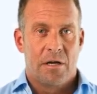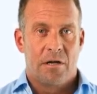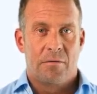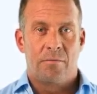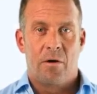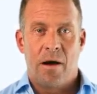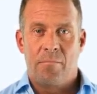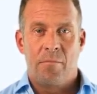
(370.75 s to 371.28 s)
The
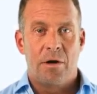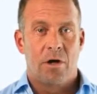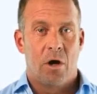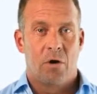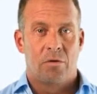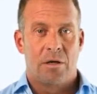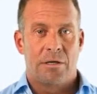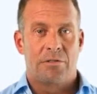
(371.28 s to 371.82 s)
primary
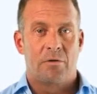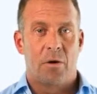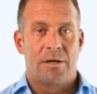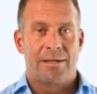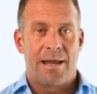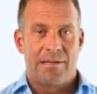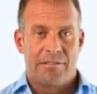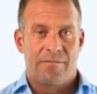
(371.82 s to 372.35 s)
goal is to
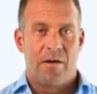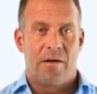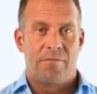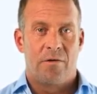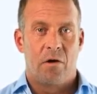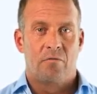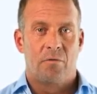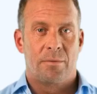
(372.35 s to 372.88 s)
identify
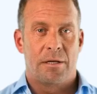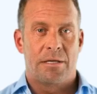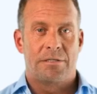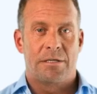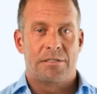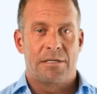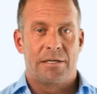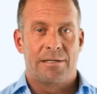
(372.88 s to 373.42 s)

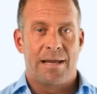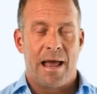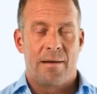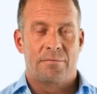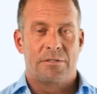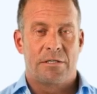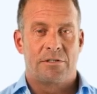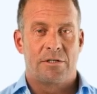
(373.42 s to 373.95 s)
vulnerabilities and
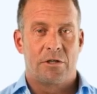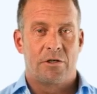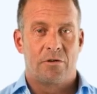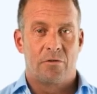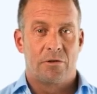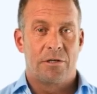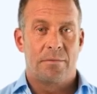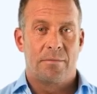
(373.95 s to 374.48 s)
gaps in
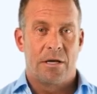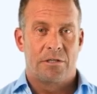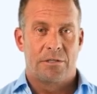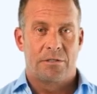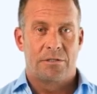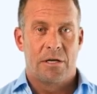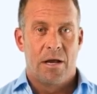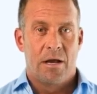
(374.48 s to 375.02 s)
security
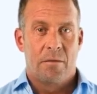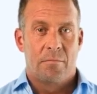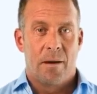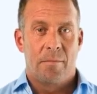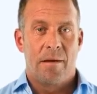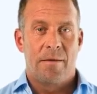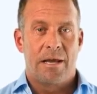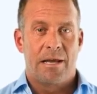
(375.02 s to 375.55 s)
measures by
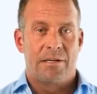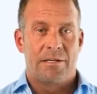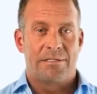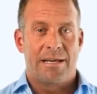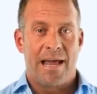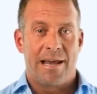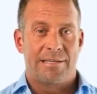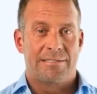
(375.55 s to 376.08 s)
mimicking the
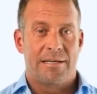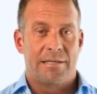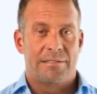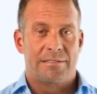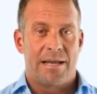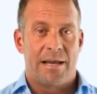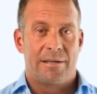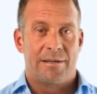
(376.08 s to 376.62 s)
tactics,
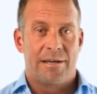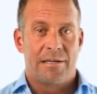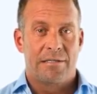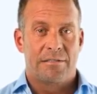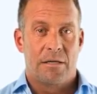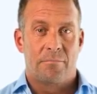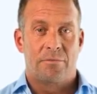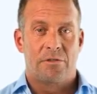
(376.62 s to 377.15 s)

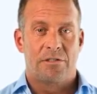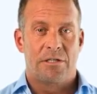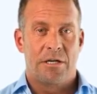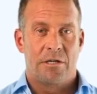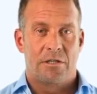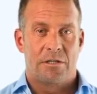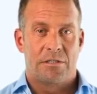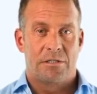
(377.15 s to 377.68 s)
techniques, and
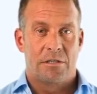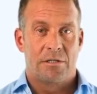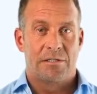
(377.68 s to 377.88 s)
procedures,